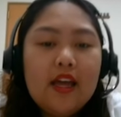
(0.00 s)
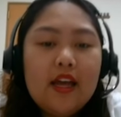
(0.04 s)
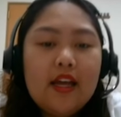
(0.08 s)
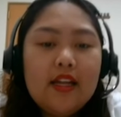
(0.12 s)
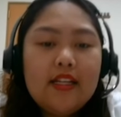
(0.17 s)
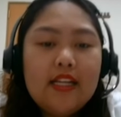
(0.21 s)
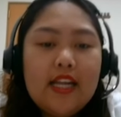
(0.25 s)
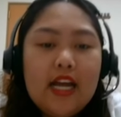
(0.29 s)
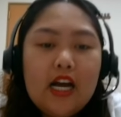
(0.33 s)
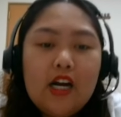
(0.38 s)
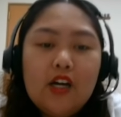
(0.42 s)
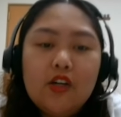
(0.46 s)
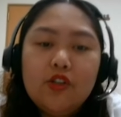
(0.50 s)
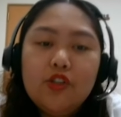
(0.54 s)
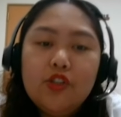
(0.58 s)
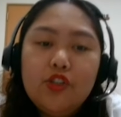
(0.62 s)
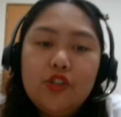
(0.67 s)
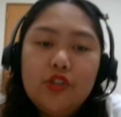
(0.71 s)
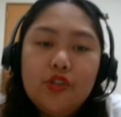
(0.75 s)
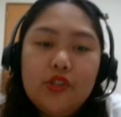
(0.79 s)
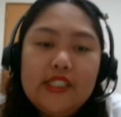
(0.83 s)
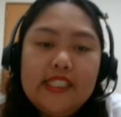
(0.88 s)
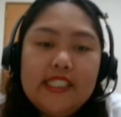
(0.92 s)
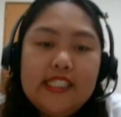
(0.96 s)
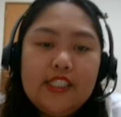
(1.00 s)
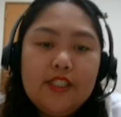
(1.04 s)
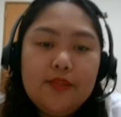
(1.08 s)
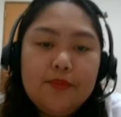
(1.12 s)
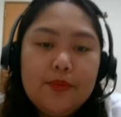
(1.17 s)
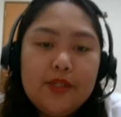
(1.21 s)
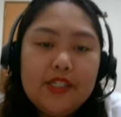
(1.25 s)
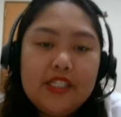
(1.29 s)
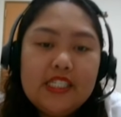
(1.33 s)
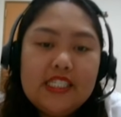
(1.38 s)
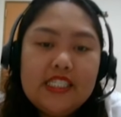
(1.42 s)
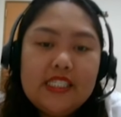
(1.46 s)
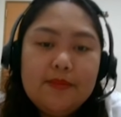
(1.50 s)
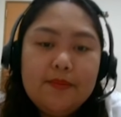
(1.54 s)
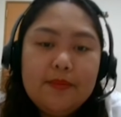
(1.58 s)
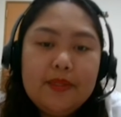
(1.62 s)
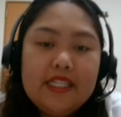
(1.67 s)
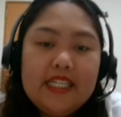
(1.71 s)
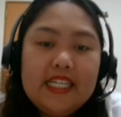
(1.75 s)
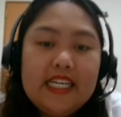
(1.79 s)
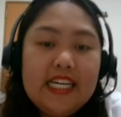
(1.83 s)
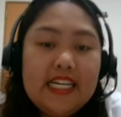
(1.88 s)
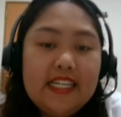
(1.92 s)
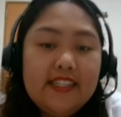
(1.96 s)
Now, you need to
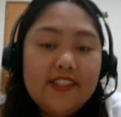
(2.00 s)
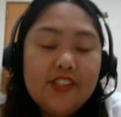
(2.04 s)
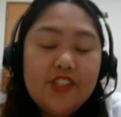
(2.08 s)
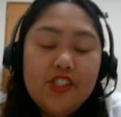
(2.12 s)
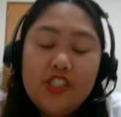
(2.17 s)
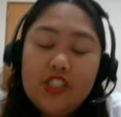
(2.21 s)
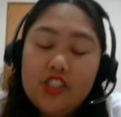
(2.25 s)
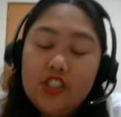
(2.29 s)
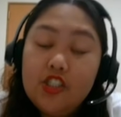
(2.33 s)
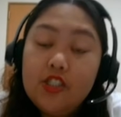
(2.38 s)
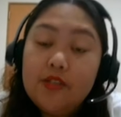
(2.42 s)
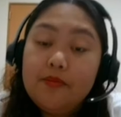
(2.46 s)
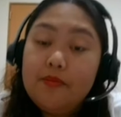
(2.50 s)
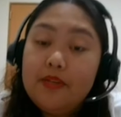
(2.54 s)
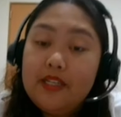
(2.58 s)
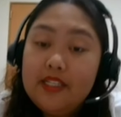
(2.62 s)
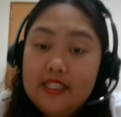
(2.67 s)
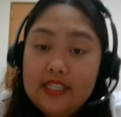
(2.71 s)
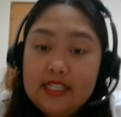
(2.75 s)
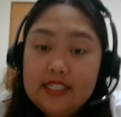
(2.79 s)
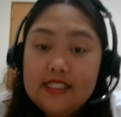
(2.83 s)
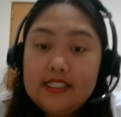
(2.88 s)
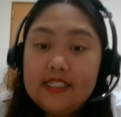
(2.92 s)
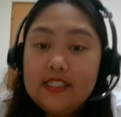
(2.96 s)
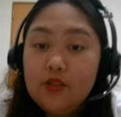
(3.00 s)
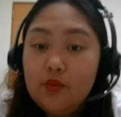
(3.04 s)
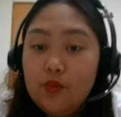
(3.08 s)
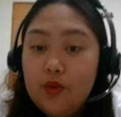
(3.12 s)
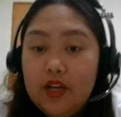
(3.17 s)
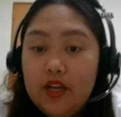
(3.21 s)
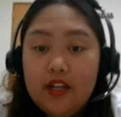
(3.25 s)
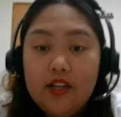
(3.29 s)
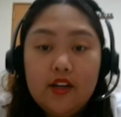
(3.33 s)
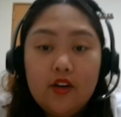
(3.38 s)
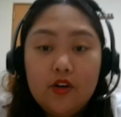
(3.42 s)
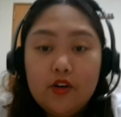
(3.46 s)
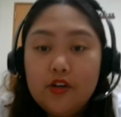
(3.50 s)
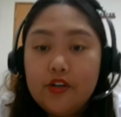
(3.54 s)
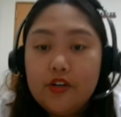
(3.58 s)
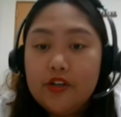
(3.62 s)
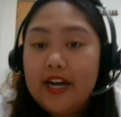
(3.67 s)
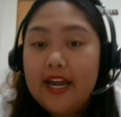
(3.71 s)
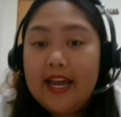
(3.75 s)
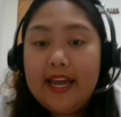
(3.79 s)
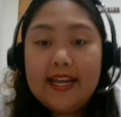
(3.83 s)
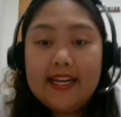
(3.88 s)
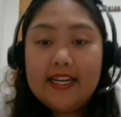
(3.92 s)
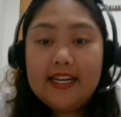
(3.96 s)
participate in English teaching meetings as well, or
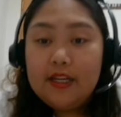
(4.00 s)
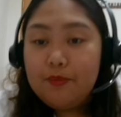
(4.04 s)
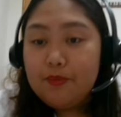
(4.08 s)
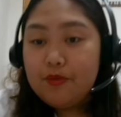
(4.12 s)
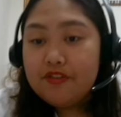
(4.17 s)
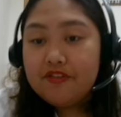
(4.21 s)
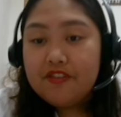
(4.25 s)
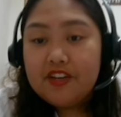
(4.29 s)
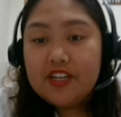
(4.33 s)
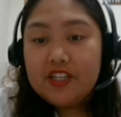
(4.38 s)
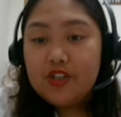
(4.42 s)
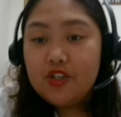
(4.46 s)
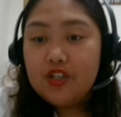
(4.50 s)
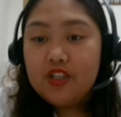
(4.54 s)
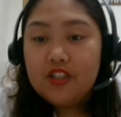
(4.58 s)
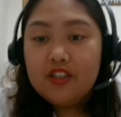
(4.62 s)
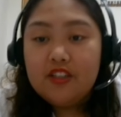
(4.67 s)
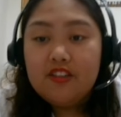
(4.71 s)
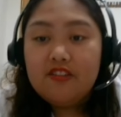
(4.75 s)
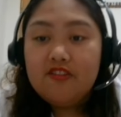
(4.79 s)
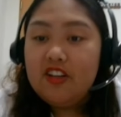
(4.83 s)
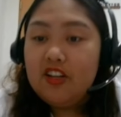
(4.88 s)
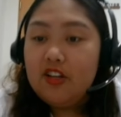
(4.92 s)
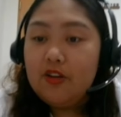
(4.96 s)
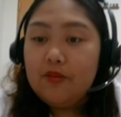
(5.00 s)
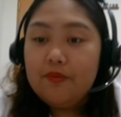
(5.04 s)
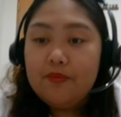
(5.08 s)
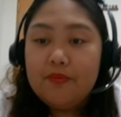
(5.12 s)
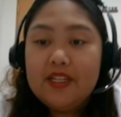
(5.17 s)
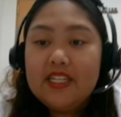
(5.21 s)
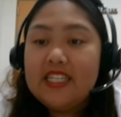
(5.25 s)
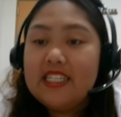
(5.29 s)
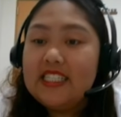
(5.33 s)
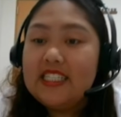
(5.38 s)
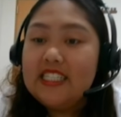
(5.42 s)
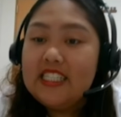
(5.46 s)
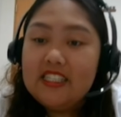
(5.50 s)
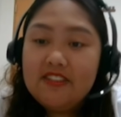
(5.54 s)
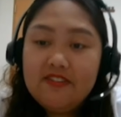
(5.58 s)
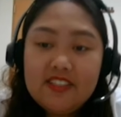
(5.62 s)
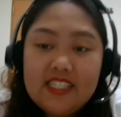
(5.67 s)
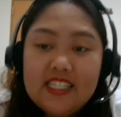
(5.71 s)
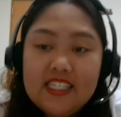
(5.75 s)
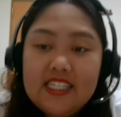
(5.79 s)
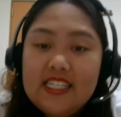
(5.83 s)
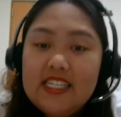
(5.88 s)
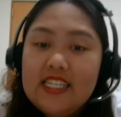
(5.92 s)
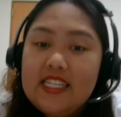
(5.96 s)
any professional development
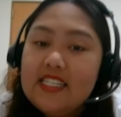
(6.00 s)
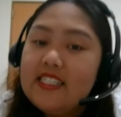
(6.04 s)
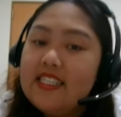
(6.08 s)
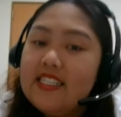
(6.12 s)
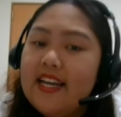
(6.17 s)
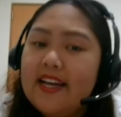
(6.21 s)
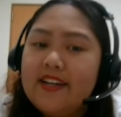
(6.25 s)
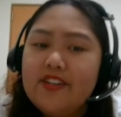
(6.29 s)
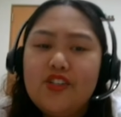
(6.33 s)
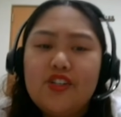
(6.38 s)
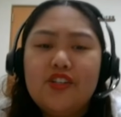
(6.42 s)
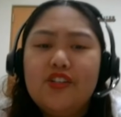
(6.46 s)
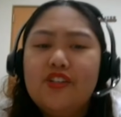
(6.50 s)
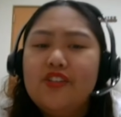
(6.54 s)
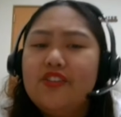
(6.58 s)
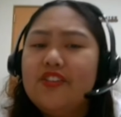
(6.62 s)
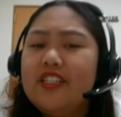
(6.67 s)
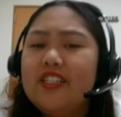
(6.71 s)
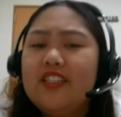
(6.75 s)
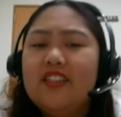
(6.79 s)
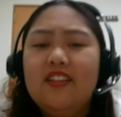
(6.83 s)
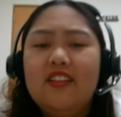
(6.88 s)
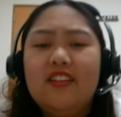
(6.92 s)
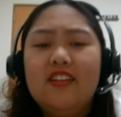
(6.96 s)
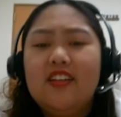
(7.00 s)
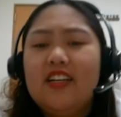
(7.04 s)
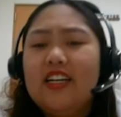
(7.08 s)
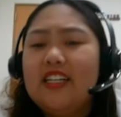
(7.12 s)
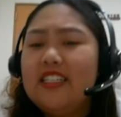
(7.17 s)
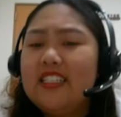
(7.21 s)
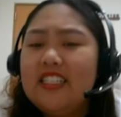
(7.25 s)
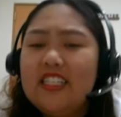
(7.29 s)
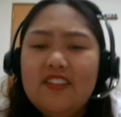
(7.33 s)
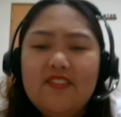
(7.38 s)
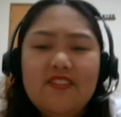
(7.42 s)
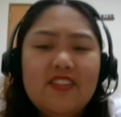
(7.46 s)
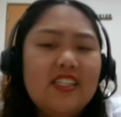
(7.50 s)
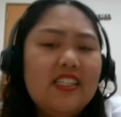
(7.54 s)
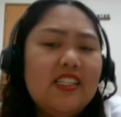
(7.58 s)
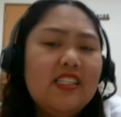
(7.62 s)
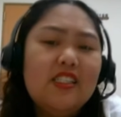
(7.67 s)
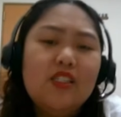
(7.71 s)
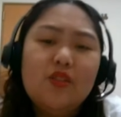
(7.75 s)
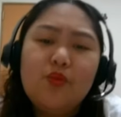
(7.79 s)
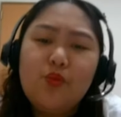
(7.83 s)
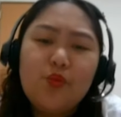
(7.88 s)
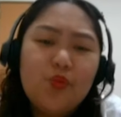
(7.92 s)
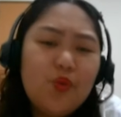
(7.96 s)
activities, extracurricular
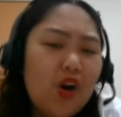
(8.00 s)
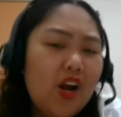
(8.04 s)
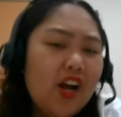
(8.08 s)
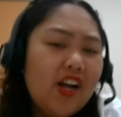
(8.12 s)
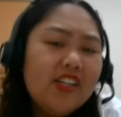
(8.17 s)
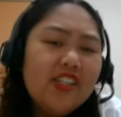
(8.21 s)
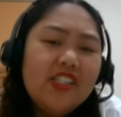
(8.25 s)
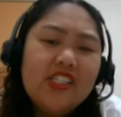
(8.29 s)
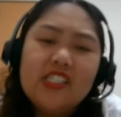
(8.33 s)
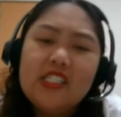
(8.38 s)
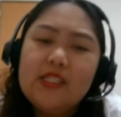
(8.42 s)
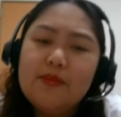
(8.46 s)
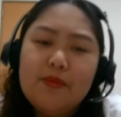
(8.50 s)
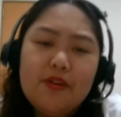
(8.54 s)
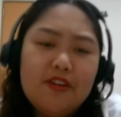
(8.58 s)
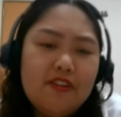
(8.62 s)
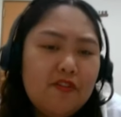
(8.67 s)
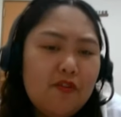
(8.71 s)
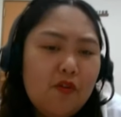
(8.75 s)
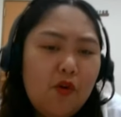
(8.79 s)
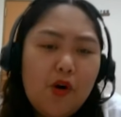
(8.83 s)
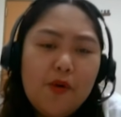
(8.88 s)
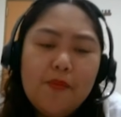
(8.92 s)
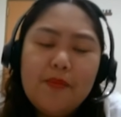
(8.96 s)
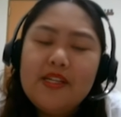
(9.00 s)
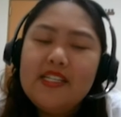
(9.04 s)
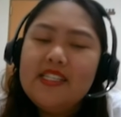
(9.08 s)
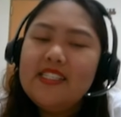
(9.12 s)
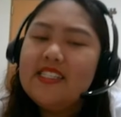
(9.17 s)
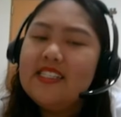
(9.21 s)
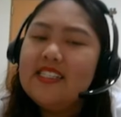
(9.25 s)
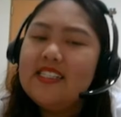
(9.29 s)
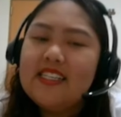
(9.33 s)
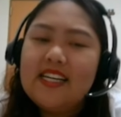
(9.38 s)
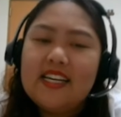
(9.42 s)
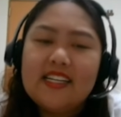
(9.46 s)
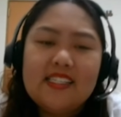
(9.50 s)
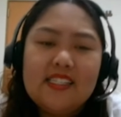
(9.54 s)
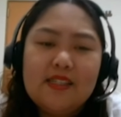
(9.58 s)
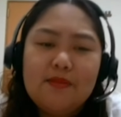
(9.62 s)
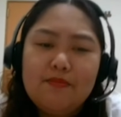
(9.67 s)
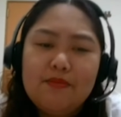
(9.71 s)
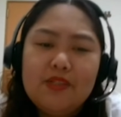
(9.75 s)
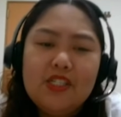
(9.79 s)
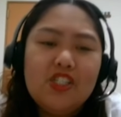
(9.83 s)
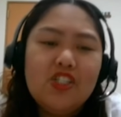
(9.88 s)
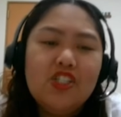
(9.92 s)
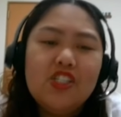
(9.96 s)
activities, projects, performances,
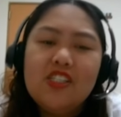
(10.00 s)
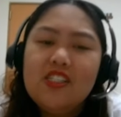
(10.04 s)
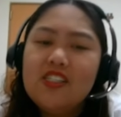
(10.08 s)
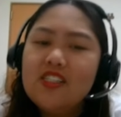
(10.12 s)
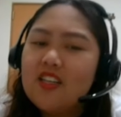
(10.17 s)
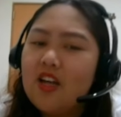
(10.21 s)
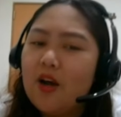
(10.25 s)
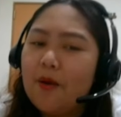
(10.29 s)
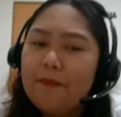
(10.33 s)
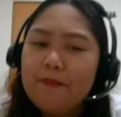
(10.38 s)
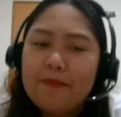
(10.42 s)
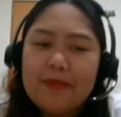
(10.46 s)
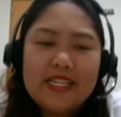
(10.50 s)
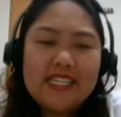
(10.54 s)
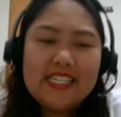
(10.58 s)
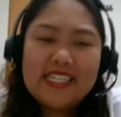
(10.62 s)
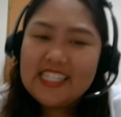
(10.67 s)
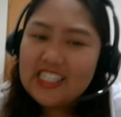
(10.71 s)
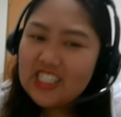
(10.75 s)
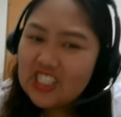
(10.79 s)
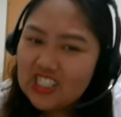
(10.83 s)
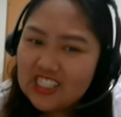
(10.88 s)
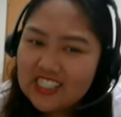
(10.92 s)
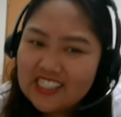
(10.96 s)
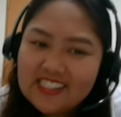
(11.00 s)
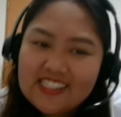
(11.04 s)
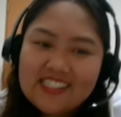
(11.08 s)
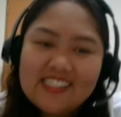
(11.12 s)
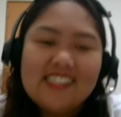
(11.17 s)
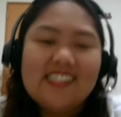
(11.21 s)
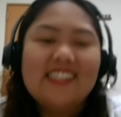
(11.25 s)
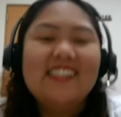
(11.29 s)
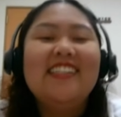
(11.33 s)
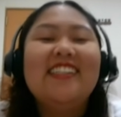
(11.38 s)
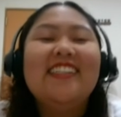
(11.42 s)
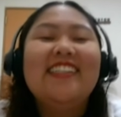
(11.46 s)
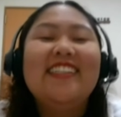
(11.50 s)
exhibitions, competitions.